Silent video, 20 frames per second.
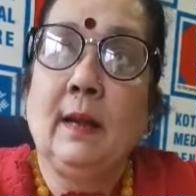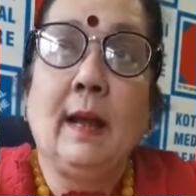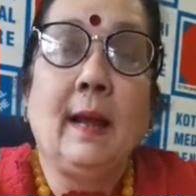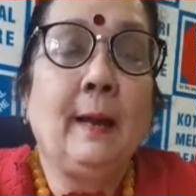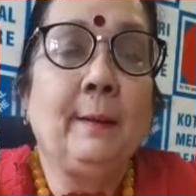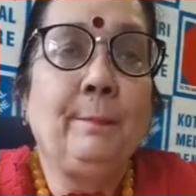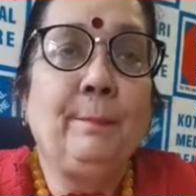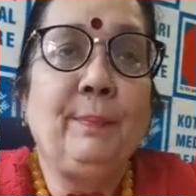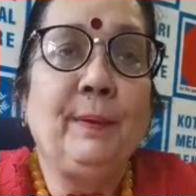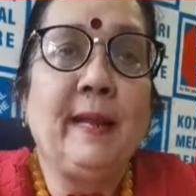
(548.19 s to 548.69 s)

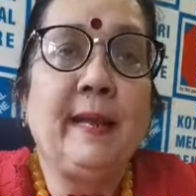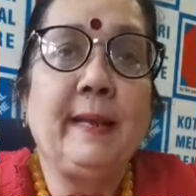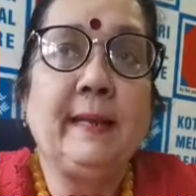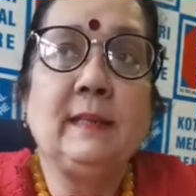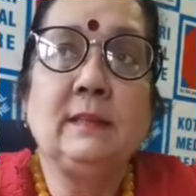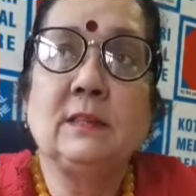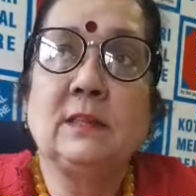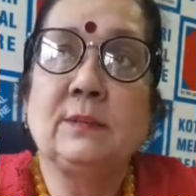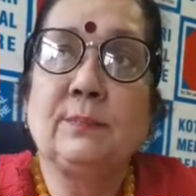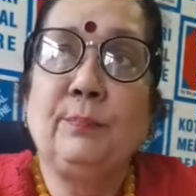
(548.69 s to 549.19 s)
And
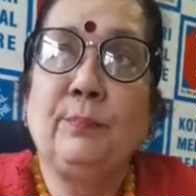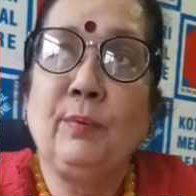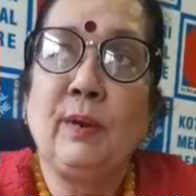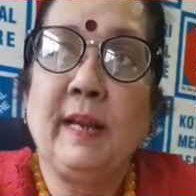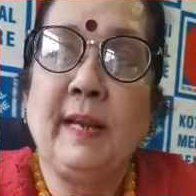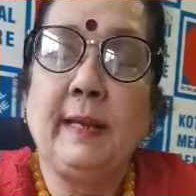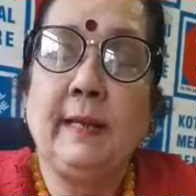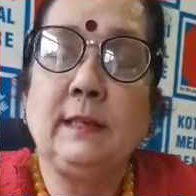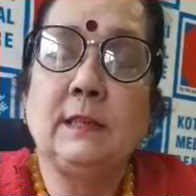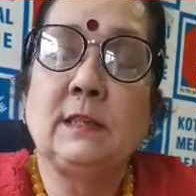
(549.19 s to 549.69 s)
please,
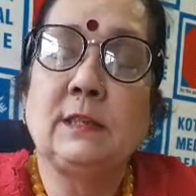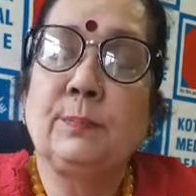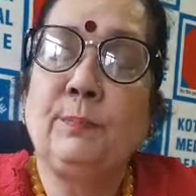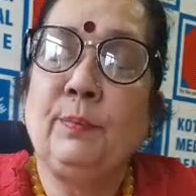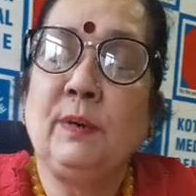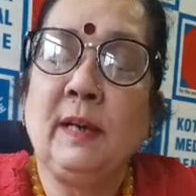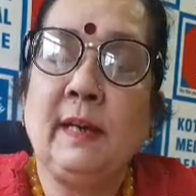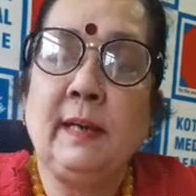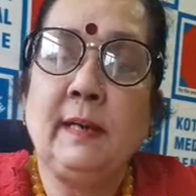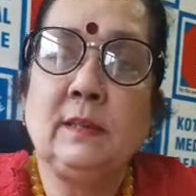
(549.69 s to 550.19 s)
please,
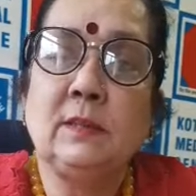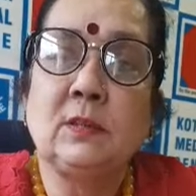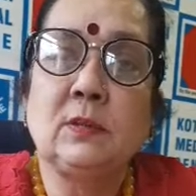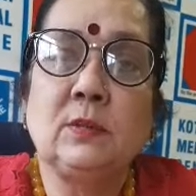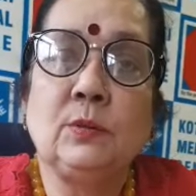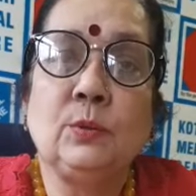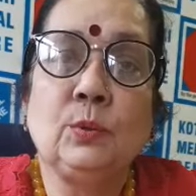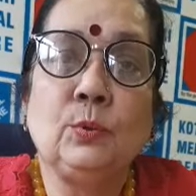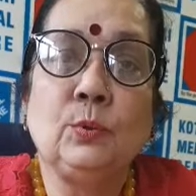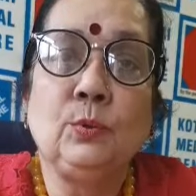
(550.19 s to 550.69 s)
please
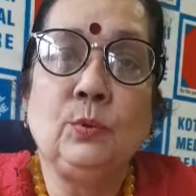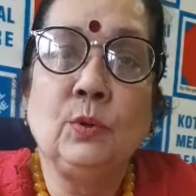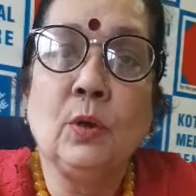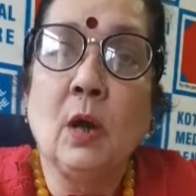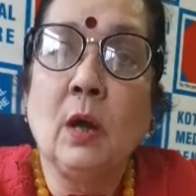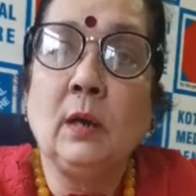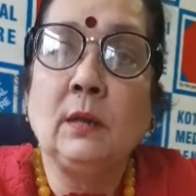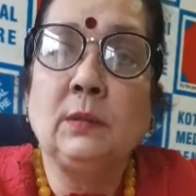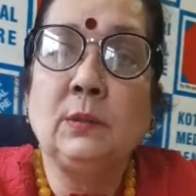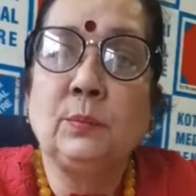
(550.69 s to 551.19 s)
do
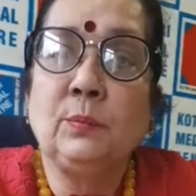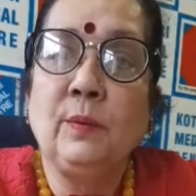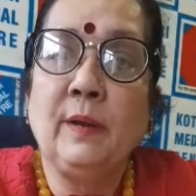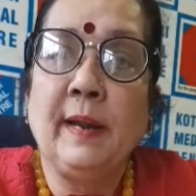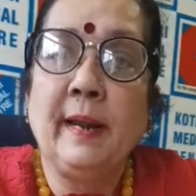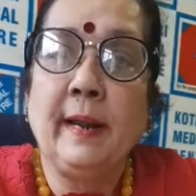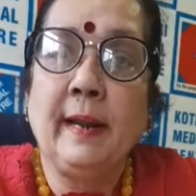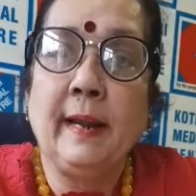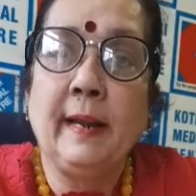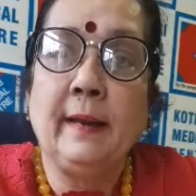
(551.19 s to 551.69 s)
not
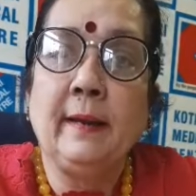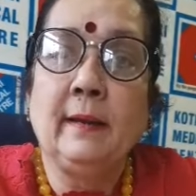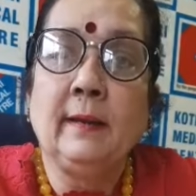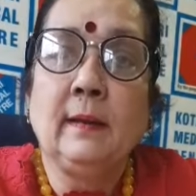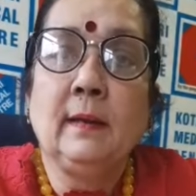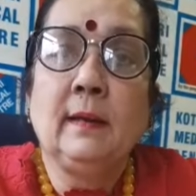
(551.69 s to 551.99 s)
wear